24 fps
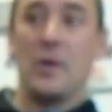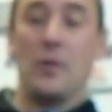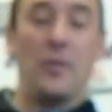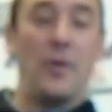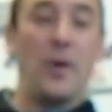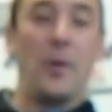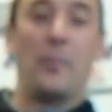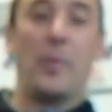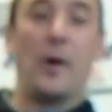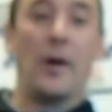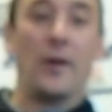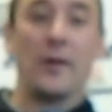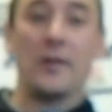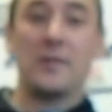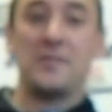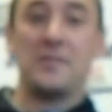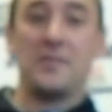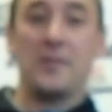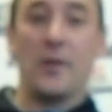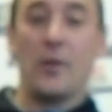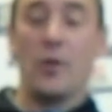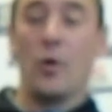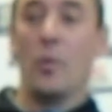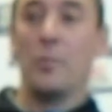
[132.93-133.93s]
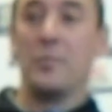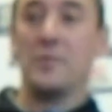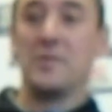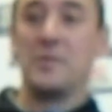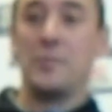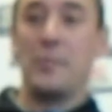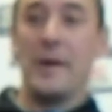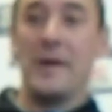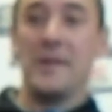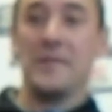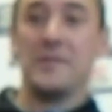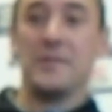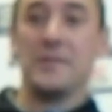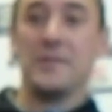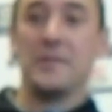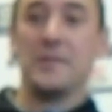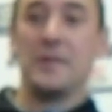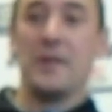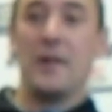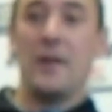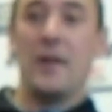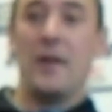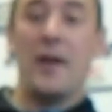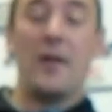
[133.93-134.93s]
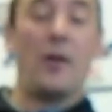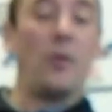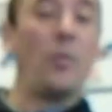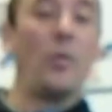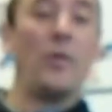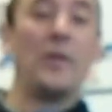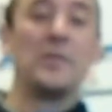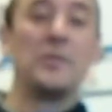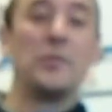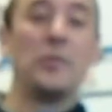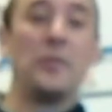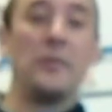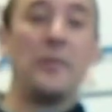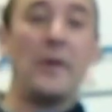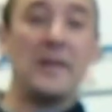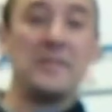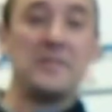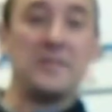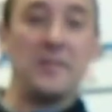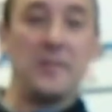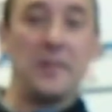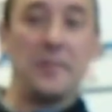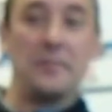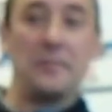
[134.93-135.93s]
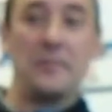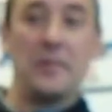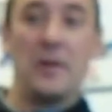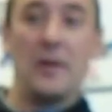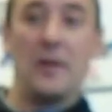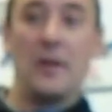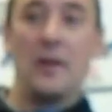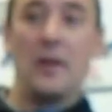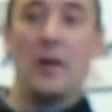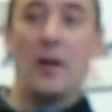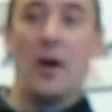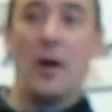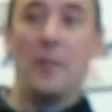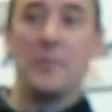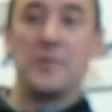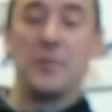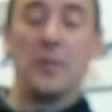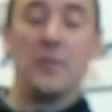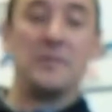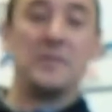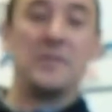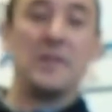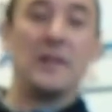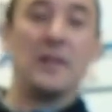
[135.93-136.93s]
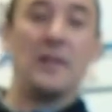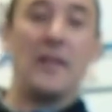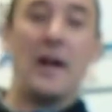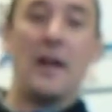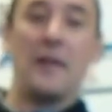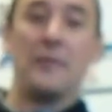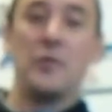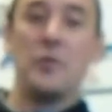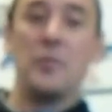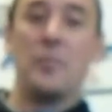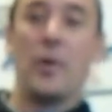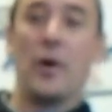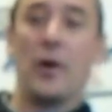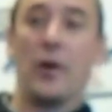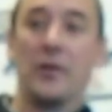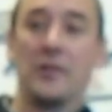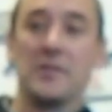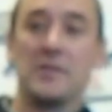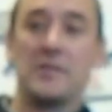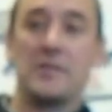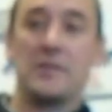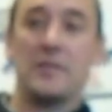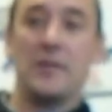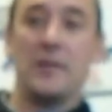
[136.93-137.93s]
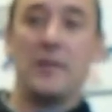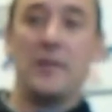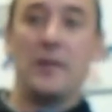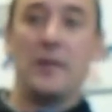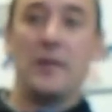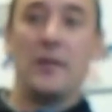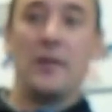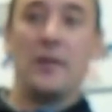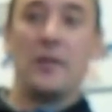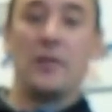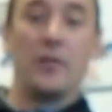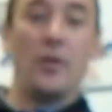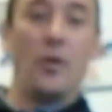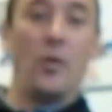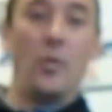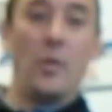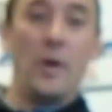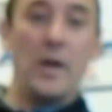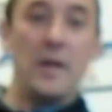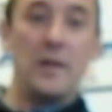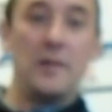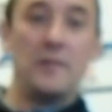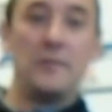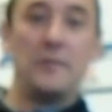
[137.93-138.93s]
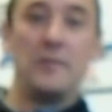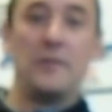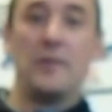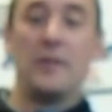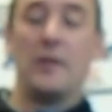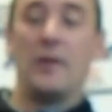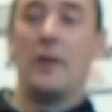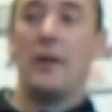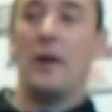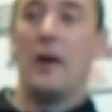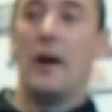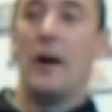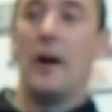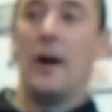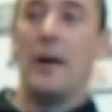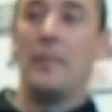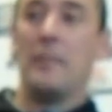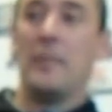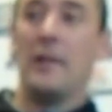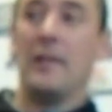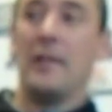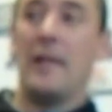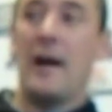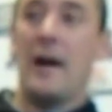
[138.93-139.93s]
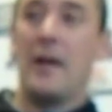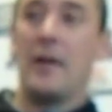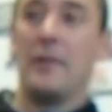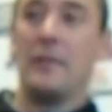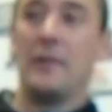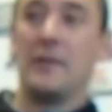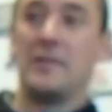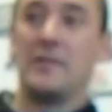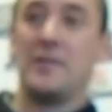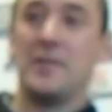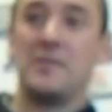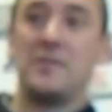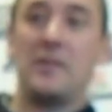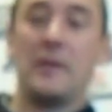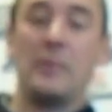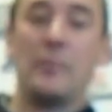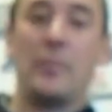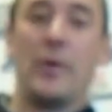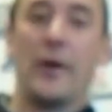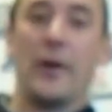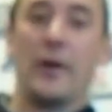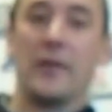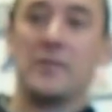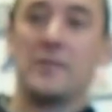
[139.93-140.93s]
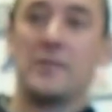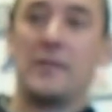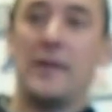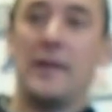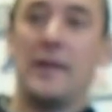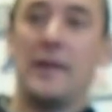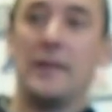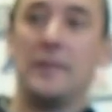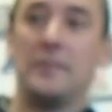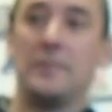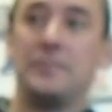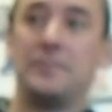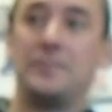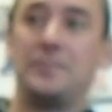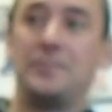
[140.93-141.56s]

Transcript: their parks, their open spaces, and are willing to invest in them. So we've seen a lot of new parks go in, a lot of existing parks get